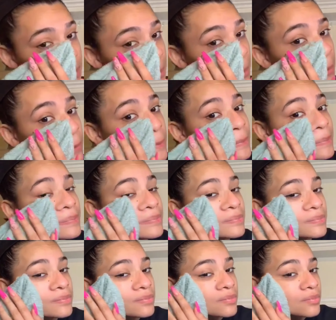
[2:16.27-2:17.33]
So
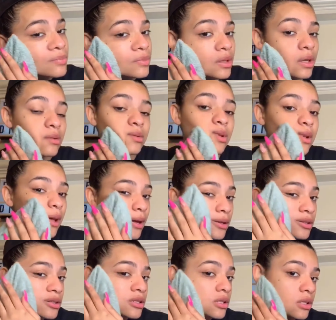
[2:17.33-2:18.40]
after
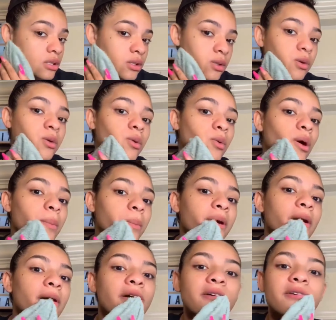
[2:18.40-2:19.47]
that, you just wipe
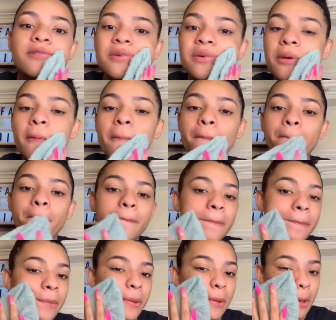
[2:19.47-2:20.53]
it off.
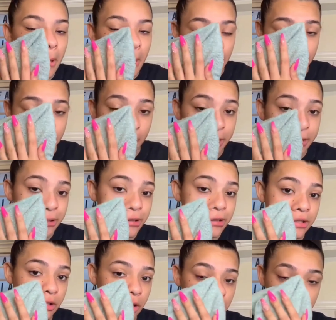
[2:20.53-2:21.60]
Make sure
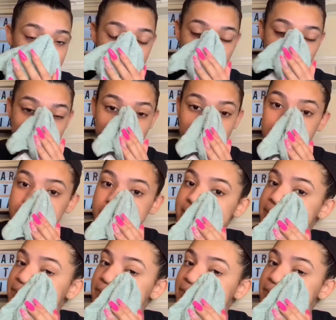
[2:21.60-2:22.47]
it's all clean.